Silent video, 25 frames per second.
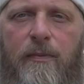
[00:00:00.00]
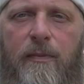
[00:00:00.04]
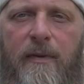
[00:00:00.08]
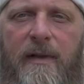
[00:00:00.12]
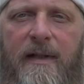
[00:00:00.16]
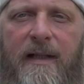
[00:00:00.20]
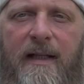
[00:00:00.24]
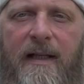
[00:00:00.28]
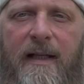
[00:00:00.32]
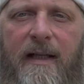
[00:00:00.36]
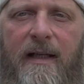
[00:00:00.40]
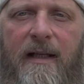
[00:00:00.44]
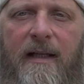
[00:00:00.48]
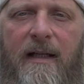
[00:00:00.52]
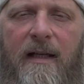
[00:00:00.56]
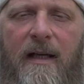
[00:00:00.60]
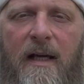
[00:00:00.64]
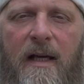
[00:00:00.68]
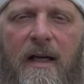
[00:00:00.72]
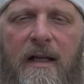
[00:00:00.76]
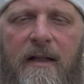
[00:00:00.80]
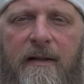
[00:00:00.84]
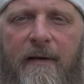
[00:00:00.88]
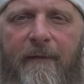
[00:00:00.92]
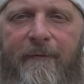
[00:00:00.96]
with the
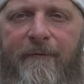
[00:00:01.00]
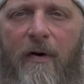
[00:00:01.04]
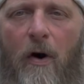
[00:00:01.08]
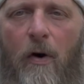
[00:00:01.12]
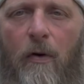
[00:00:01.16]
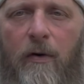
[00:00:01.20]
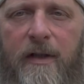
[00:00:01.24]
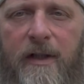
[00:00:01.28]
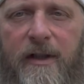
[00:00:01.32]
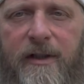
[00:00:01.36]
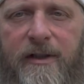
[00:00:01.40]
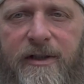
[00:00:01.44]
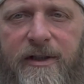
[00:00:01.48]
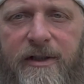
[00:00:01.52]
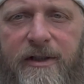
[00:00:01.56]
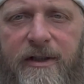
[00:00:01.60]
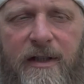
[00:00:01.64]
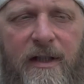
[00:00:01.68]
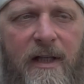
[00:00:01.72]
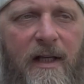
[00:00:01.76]
voltage